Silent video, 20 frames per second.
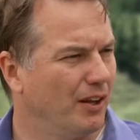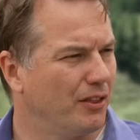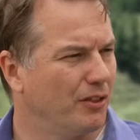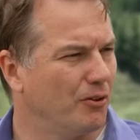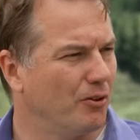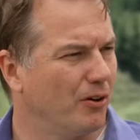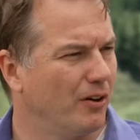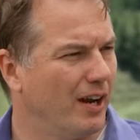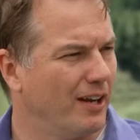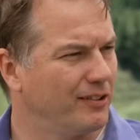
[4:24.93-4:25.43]

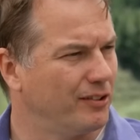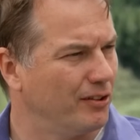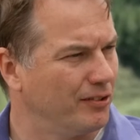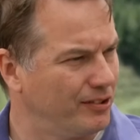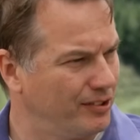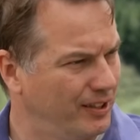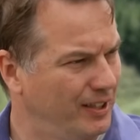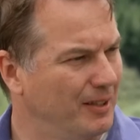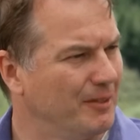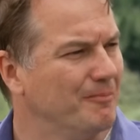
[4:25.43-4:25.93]
Thor
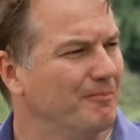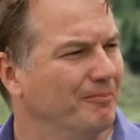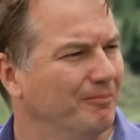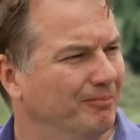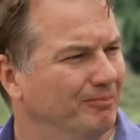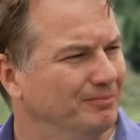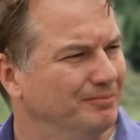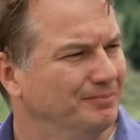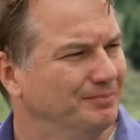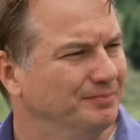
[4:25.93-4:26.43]
SoC.
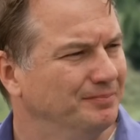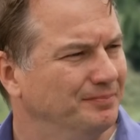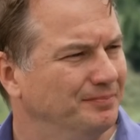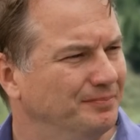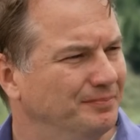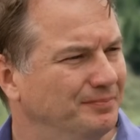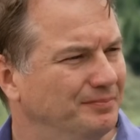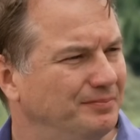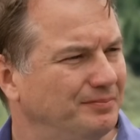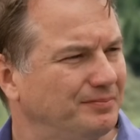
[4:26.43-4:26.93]

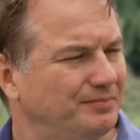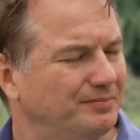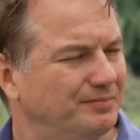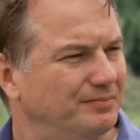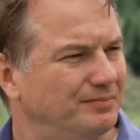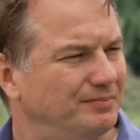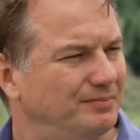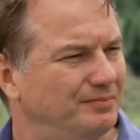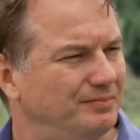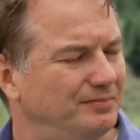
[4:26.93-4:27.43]

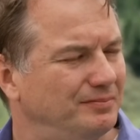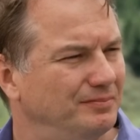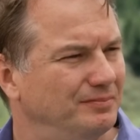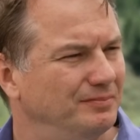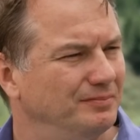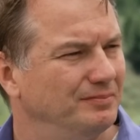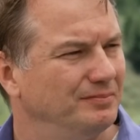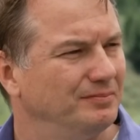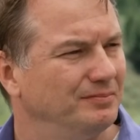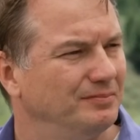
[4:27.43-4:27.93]
It seems